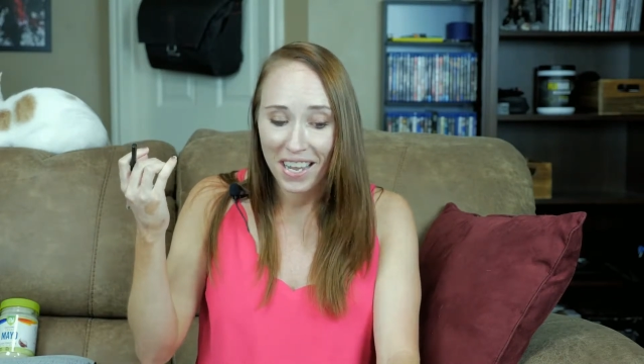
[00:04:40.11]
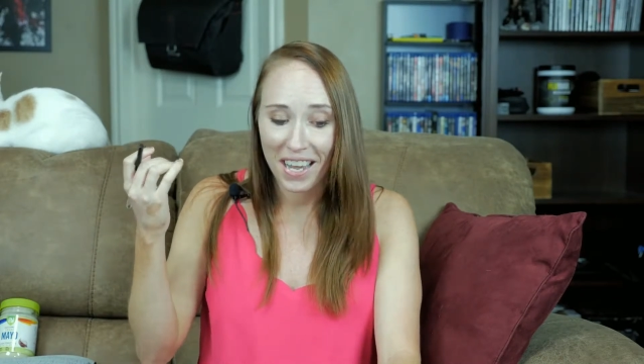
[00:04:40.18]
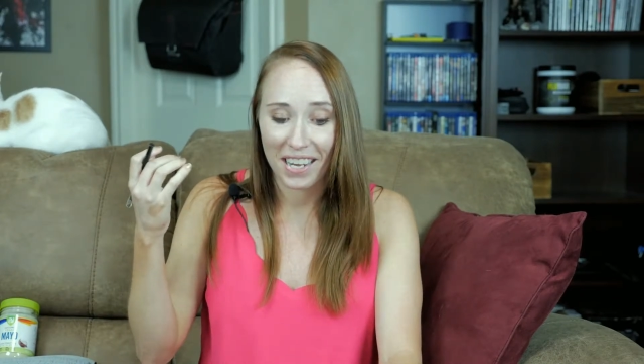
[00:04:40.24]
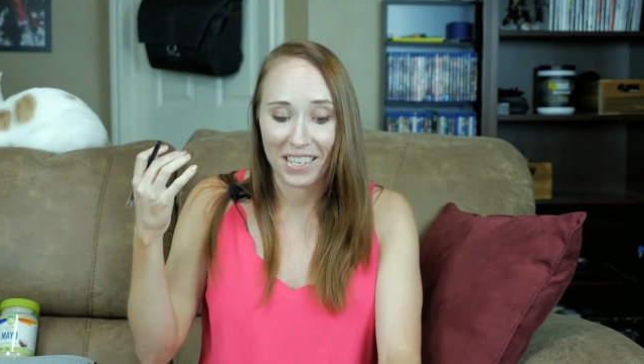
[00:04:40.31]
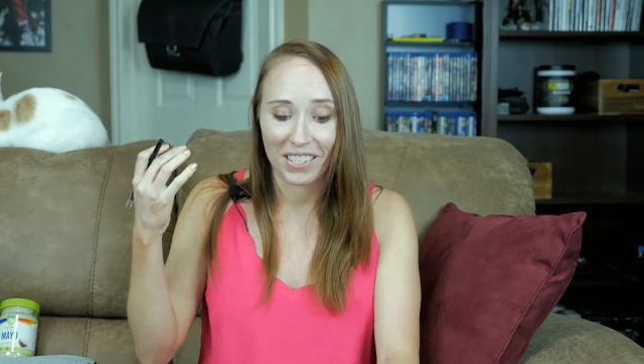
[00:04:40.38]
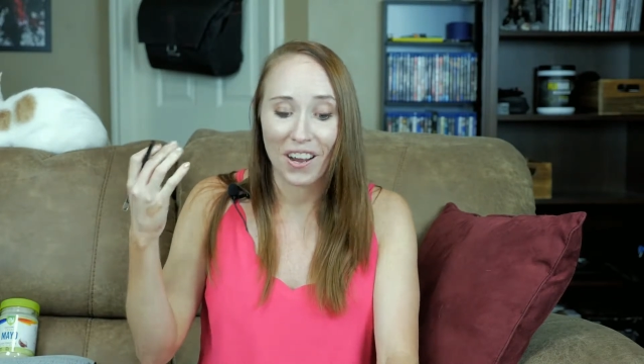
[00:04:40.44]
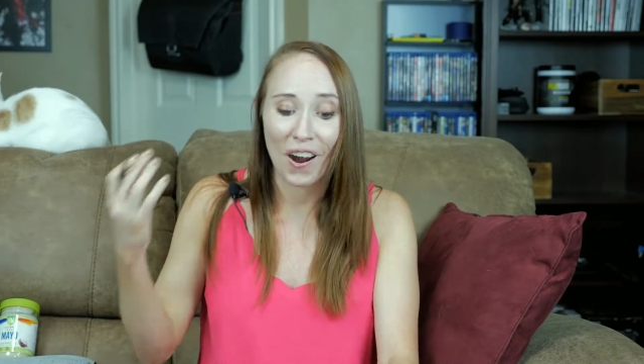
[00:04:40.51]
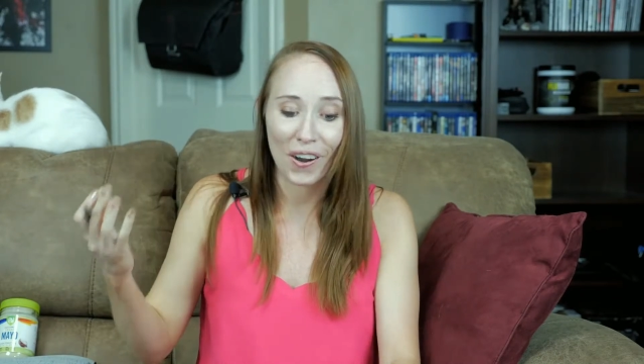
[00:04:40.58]
and
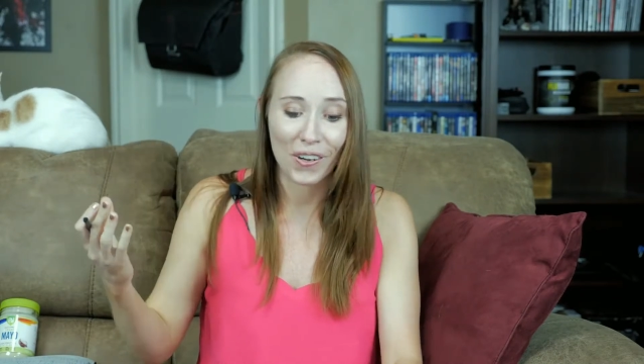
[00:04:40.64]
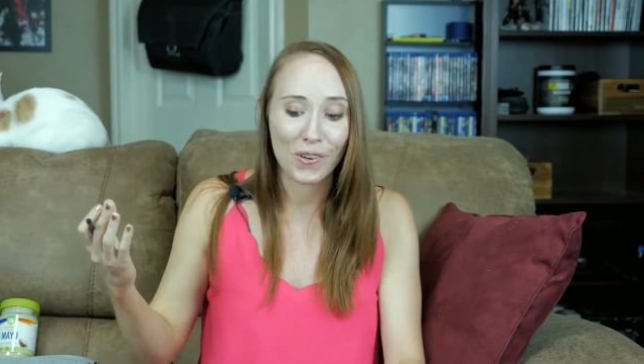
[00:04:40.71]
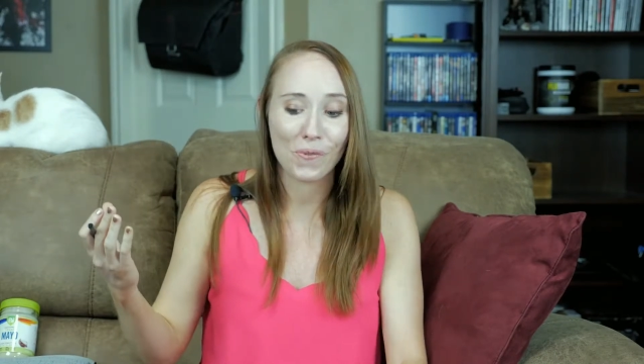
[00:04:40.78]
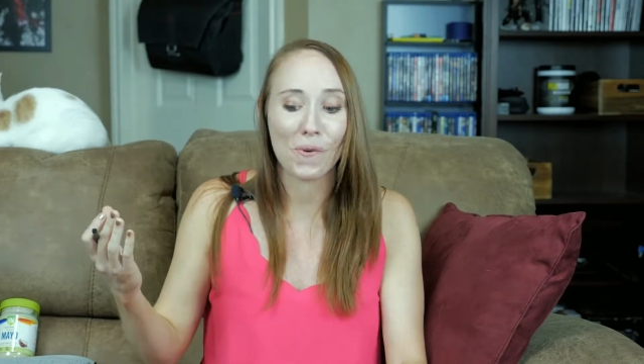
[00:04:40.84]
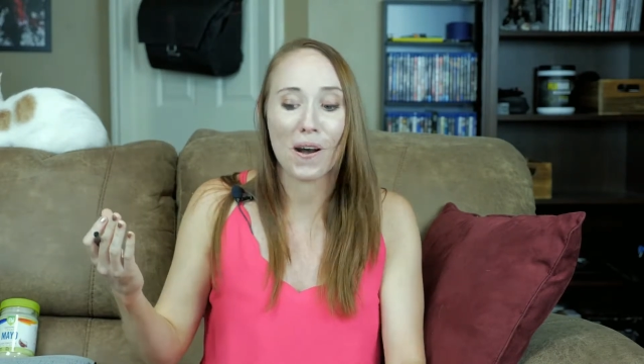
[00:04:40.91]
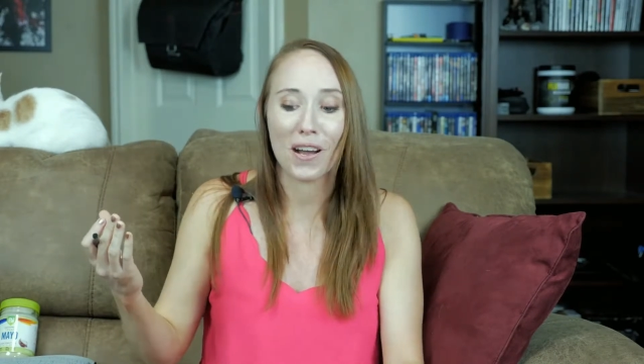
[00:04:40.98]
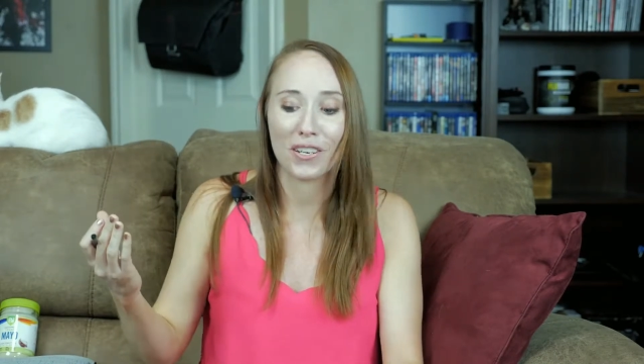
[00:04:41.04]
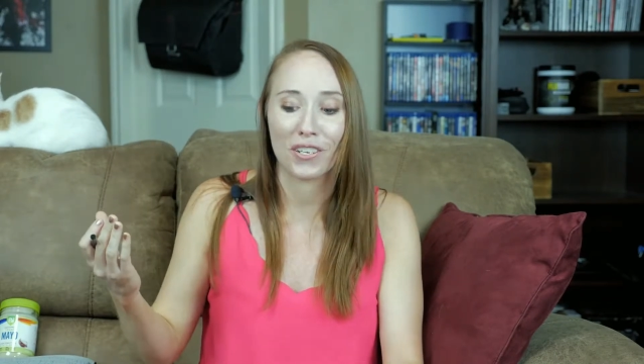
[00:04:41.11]
it's hard to
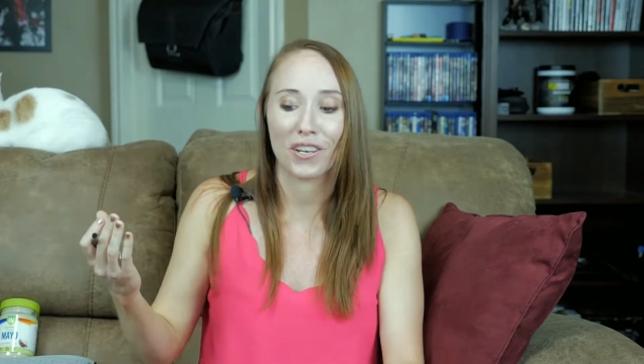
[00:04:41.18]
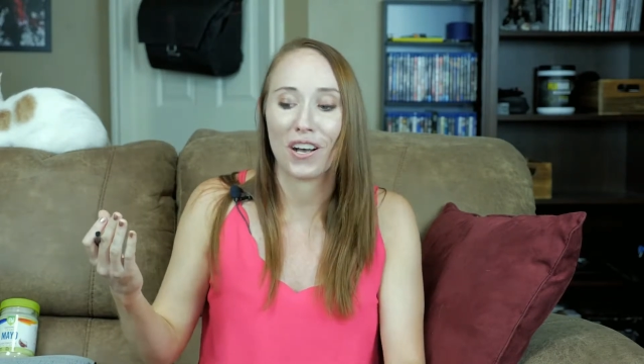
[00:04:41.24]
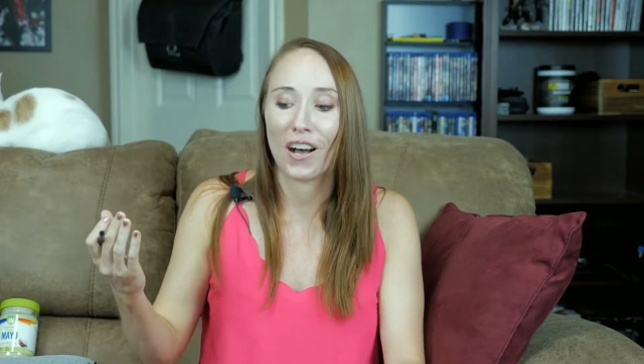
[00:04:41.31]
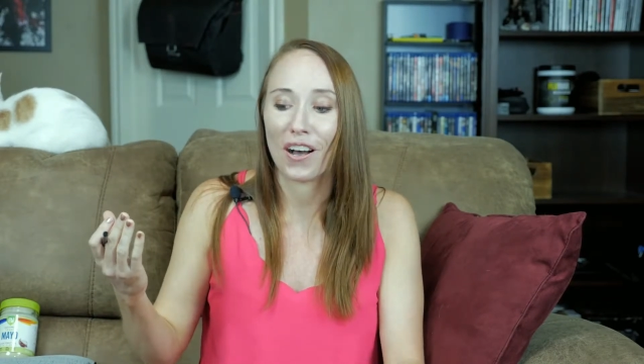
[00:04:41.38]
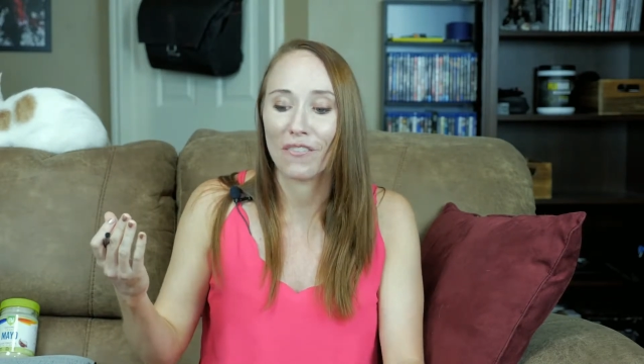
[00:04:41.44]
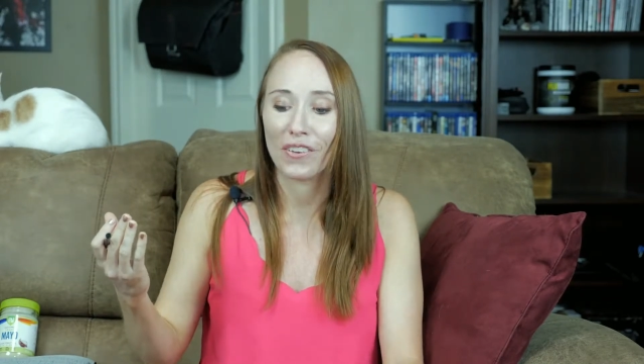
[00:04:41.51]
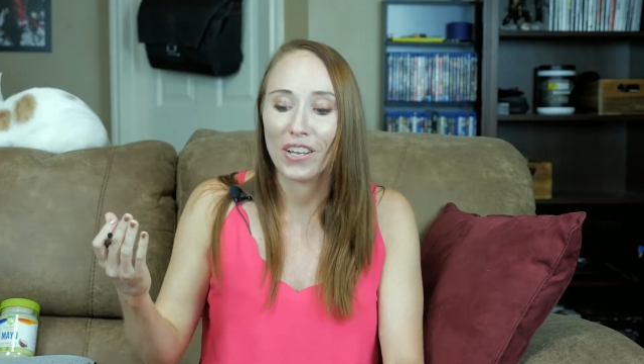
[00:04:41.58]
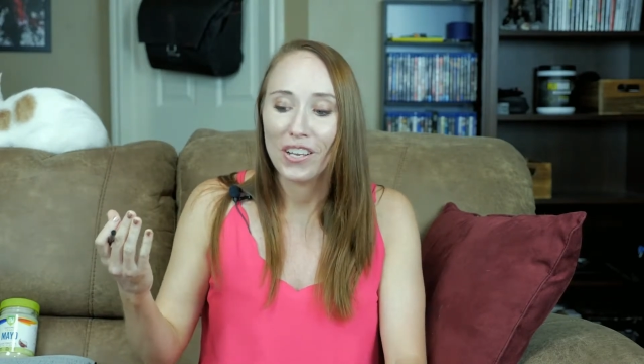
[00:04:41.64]
wash off,